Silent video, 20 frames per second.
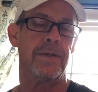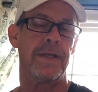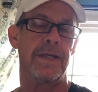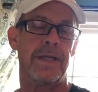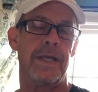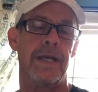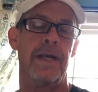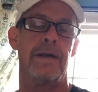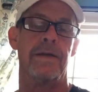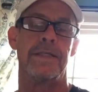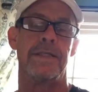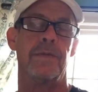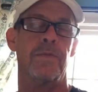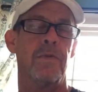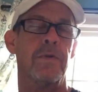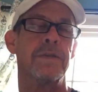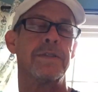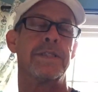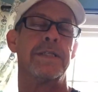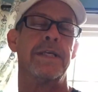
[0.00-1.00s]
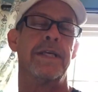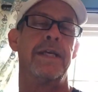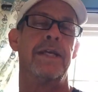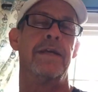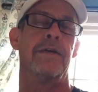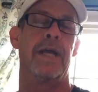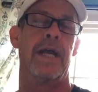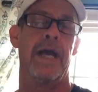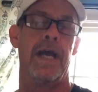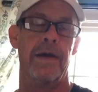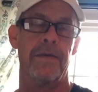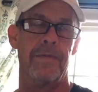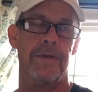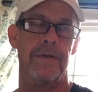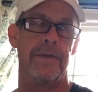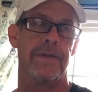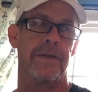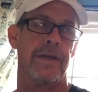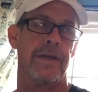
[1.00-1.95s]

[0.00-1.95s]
Uh, he wants to know what he